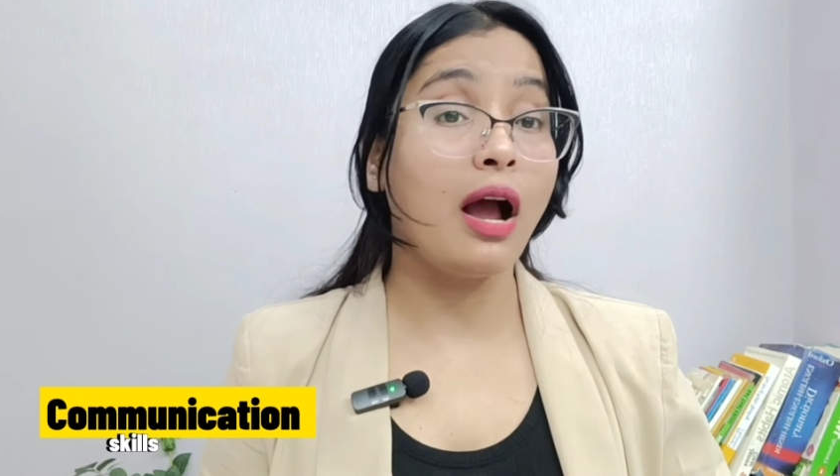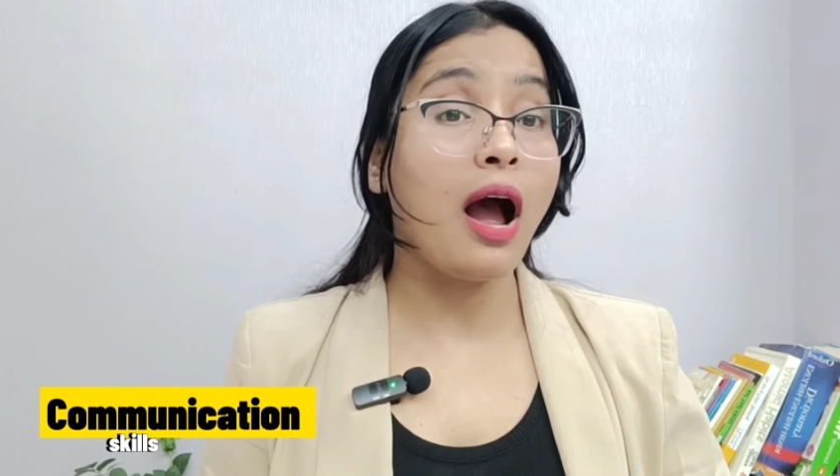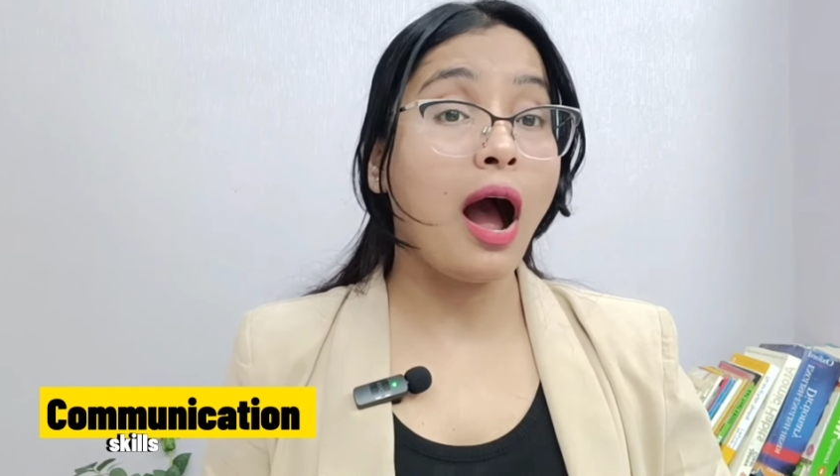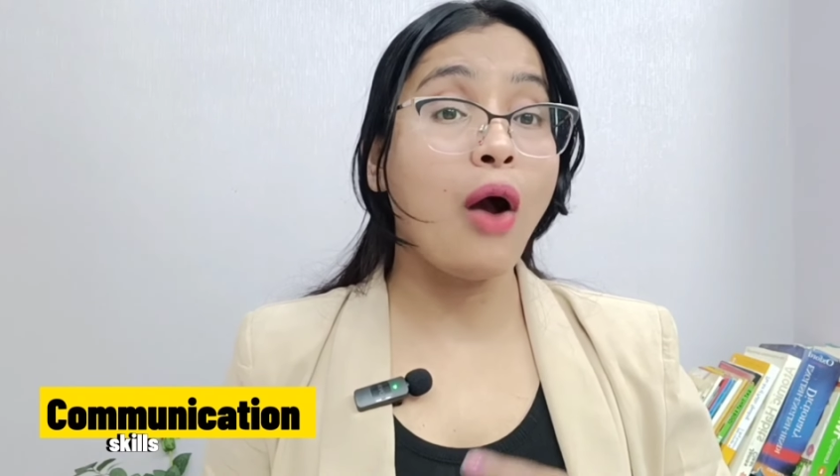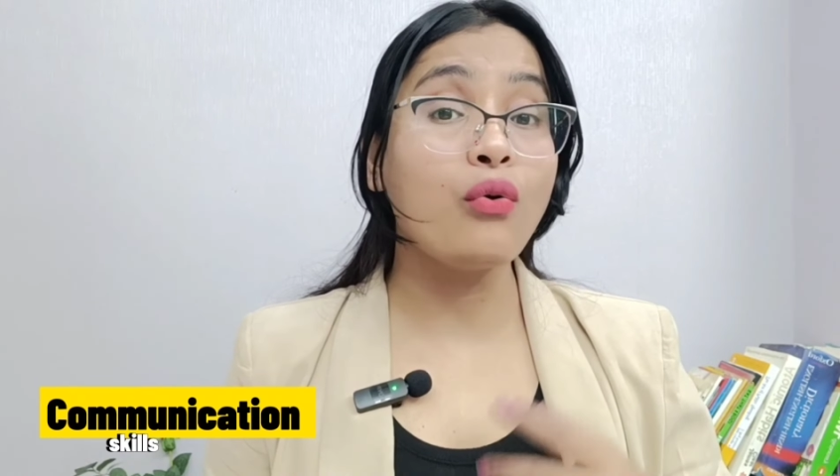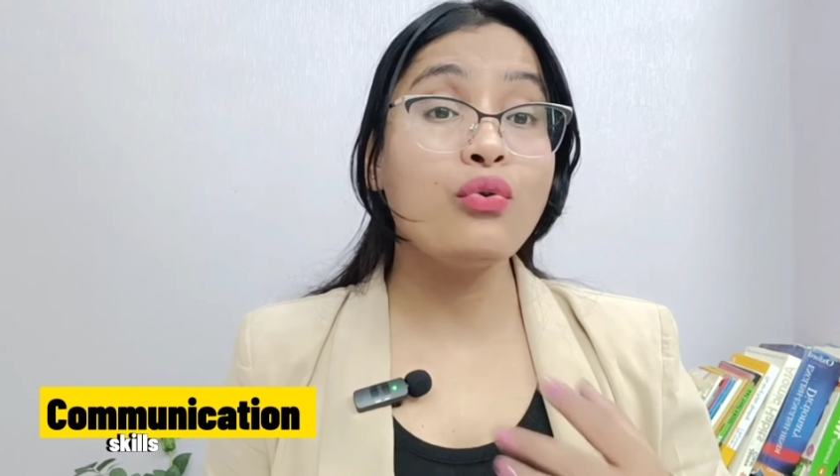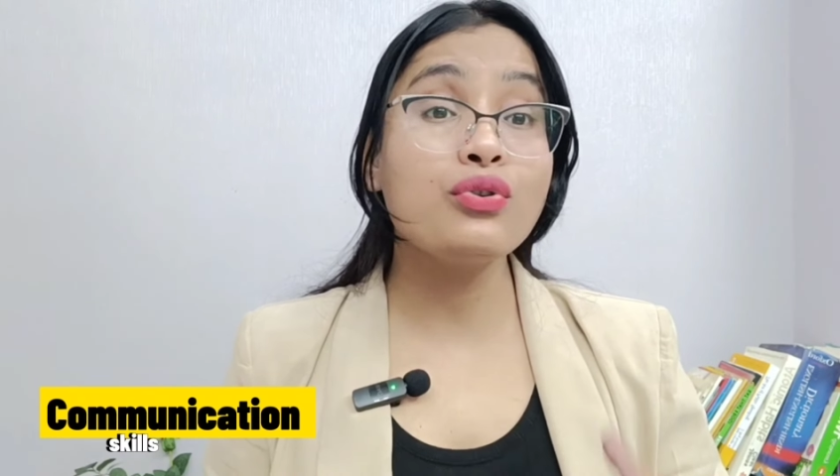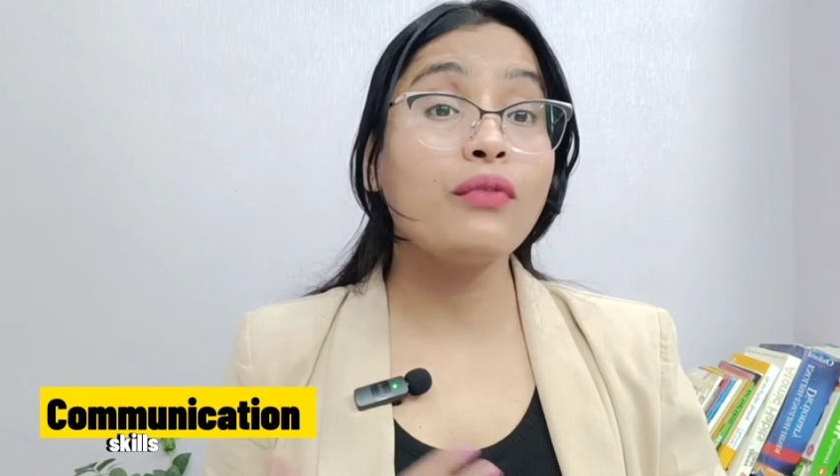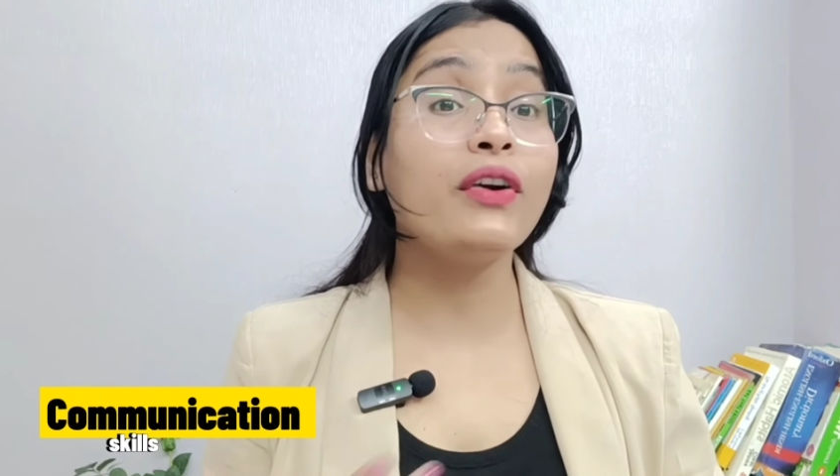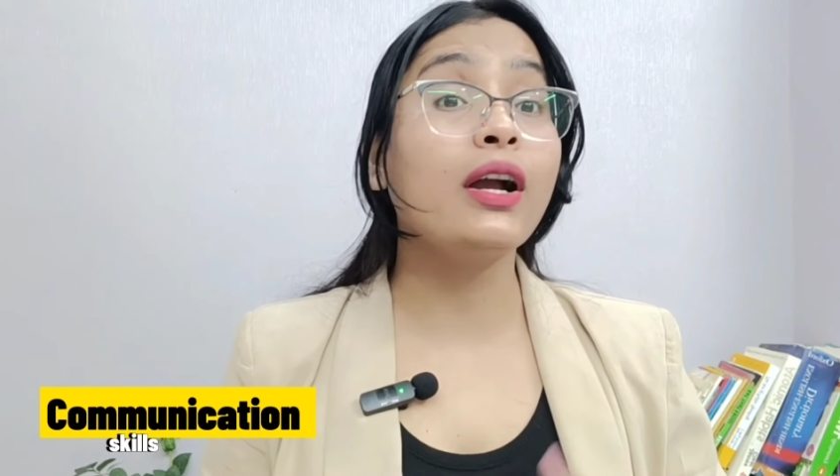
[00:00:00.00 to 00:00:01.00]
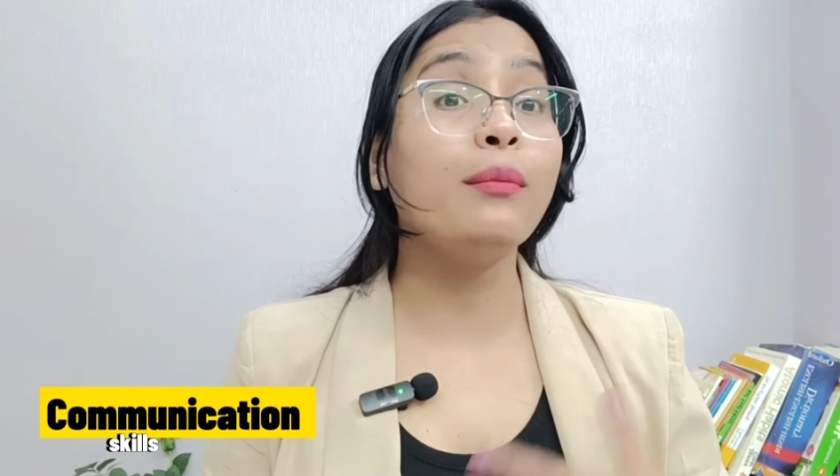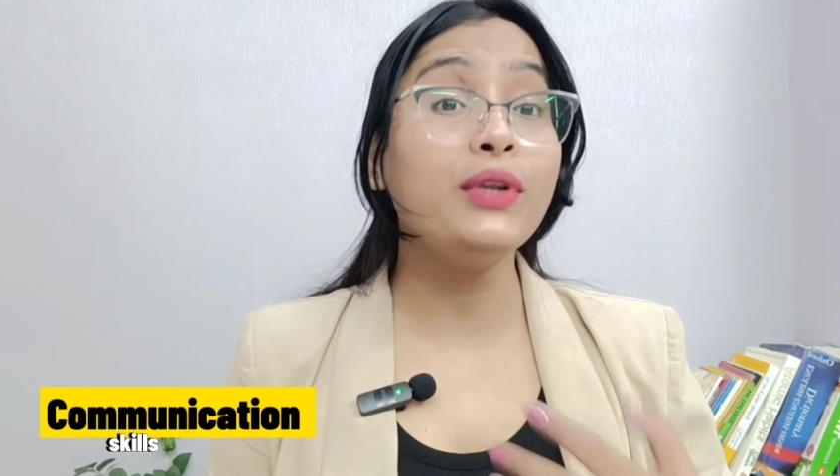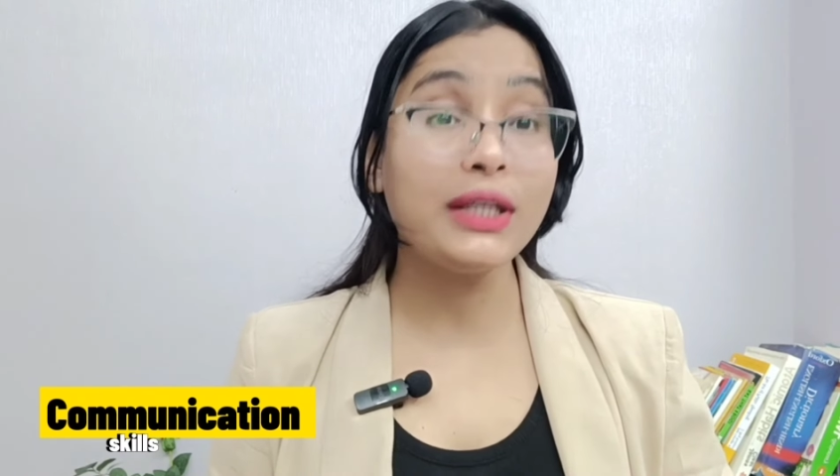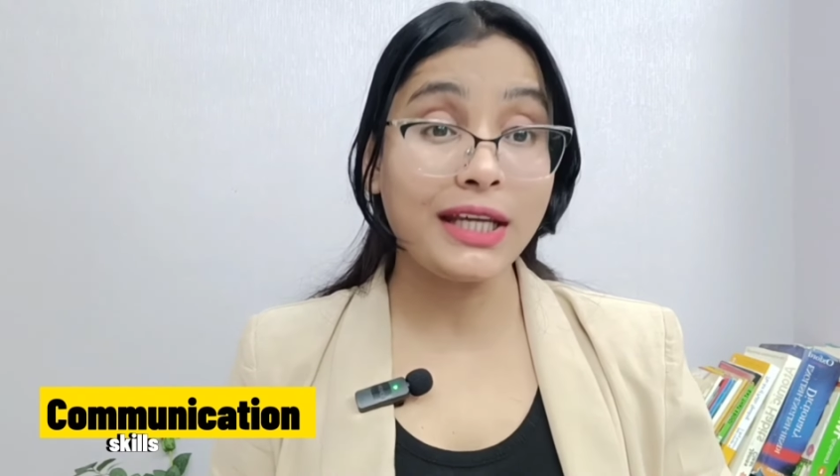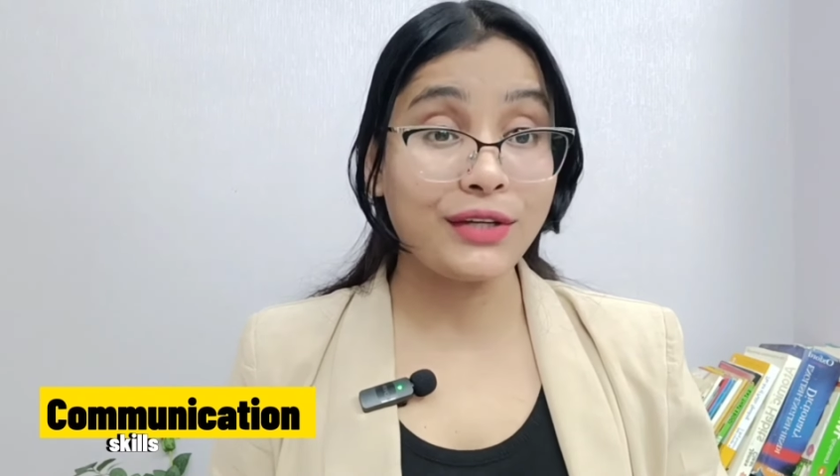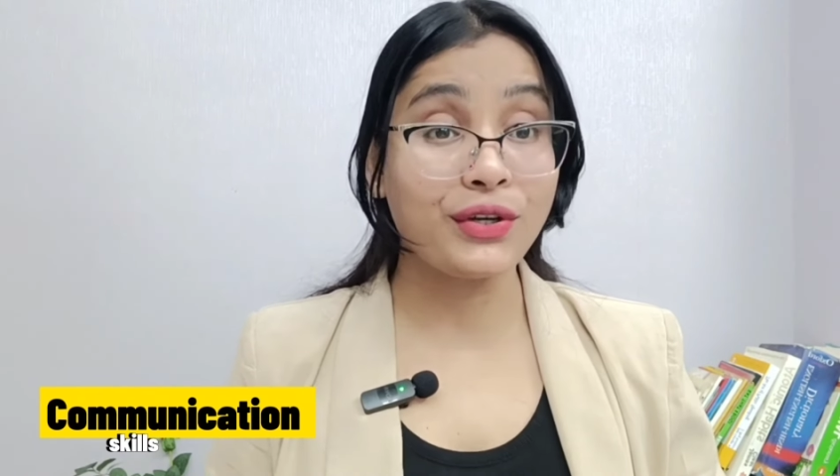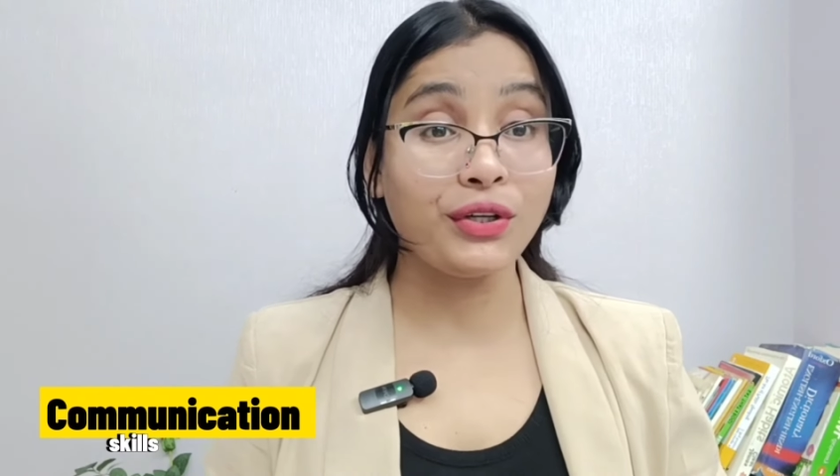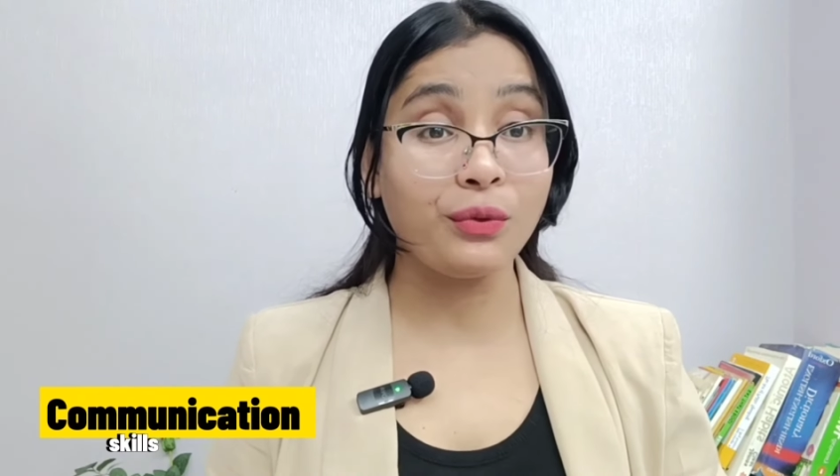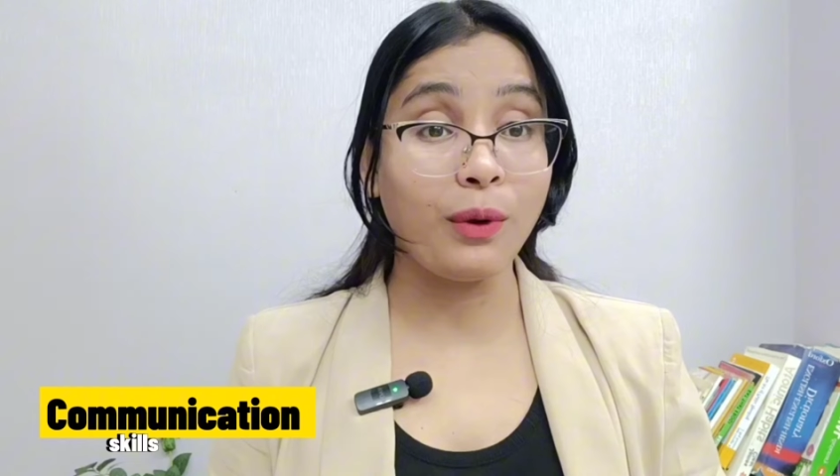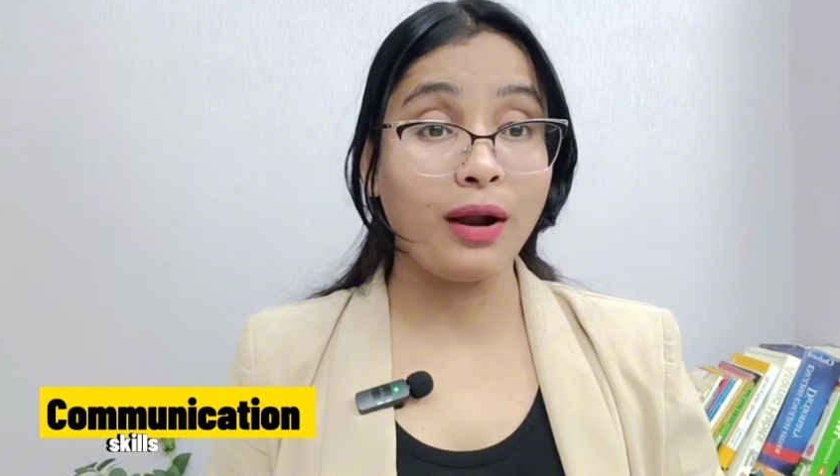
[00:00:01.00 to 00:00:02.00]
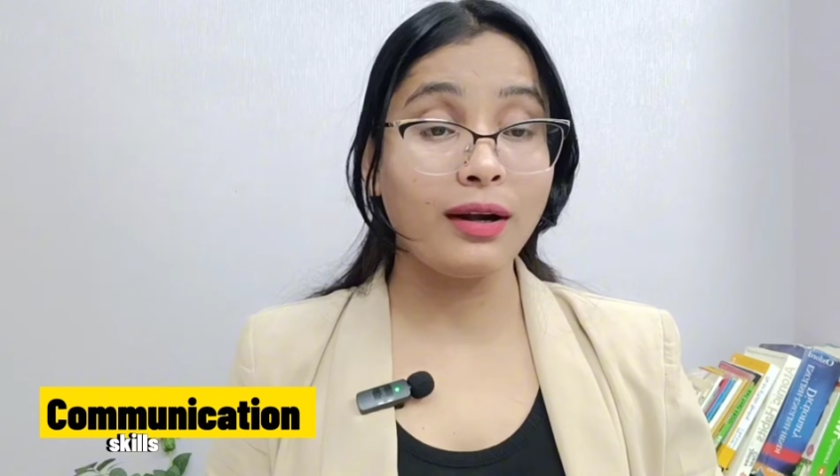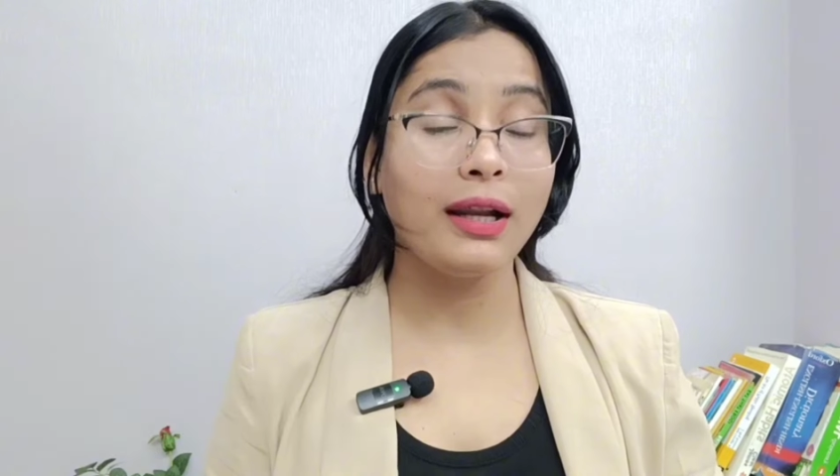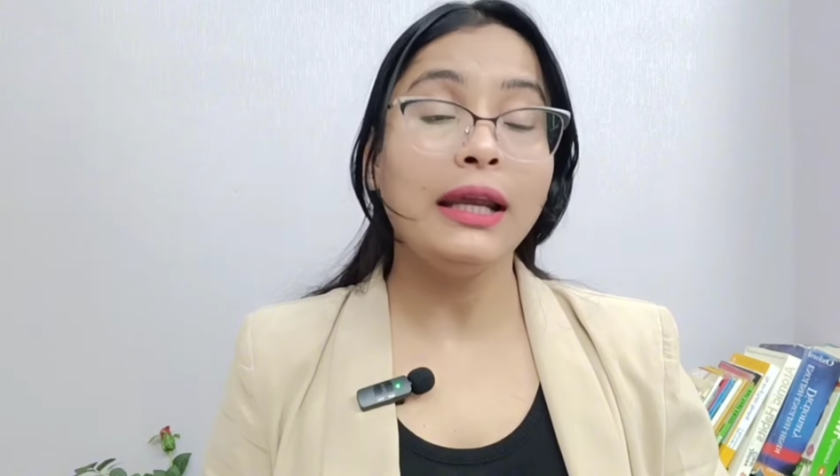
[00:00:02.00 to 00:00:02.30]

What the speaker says: how good of a communicator you are.